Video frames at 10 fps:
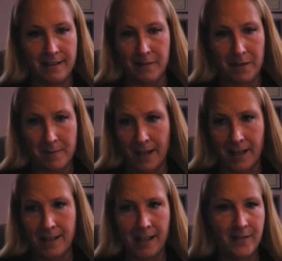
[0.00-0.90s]
Sometimes I
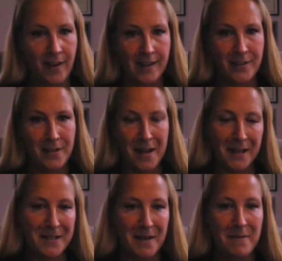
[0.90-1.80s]
can text faster than I
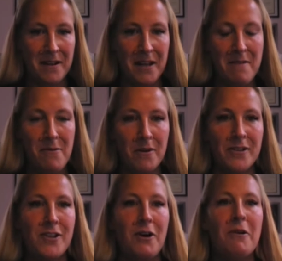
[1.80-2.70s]
can type on a
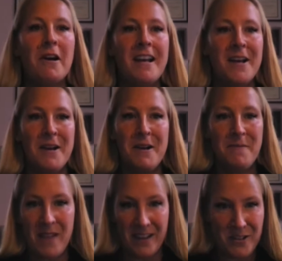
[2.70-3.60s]
keyboard. So
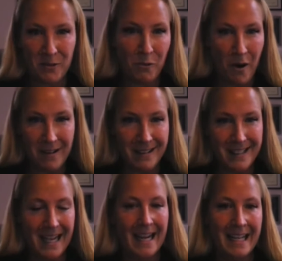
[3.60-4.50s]
that's just one
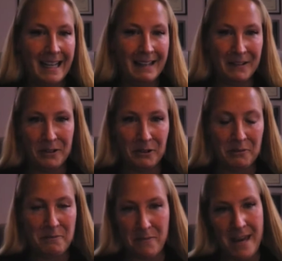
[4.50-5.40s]
tiny
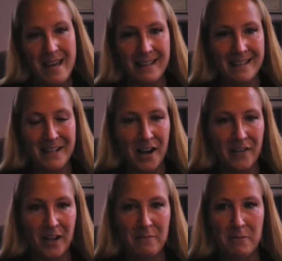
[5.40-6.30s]
little piece
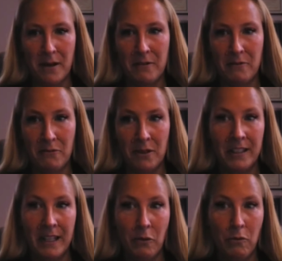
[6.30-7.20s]
of it. But
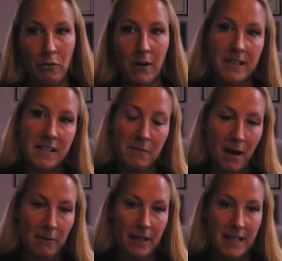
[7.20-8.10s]
really, what's the
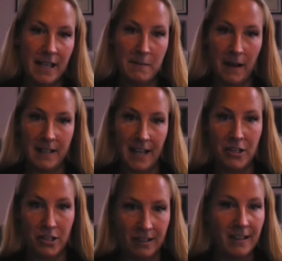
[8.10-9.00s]
public's
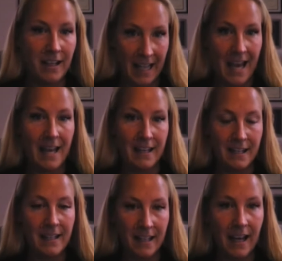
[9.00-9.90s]
expectation,
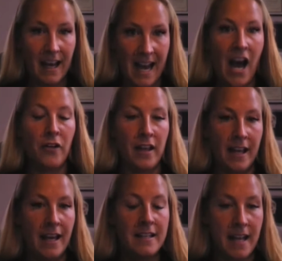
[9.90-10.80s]
again, on how they
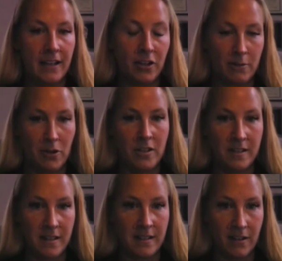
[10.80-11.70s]
contact their
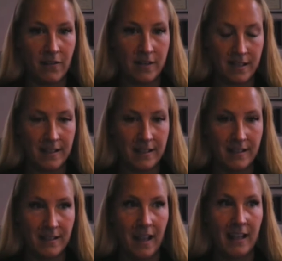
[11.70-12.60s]
emergency
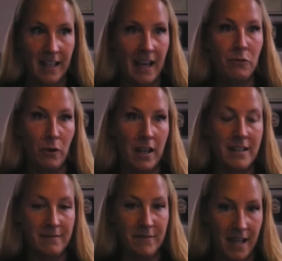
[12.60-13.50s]
services? And can
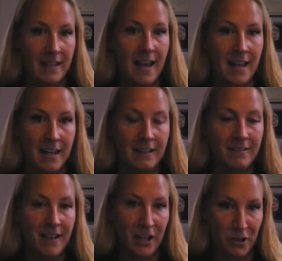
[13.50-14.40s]
we take that
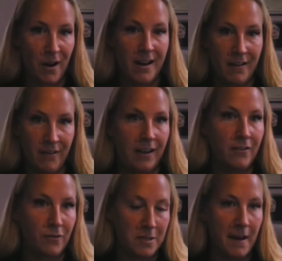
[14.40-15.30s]
in and create an
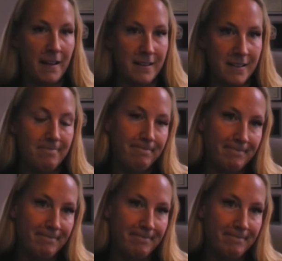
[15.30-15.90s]
effective response?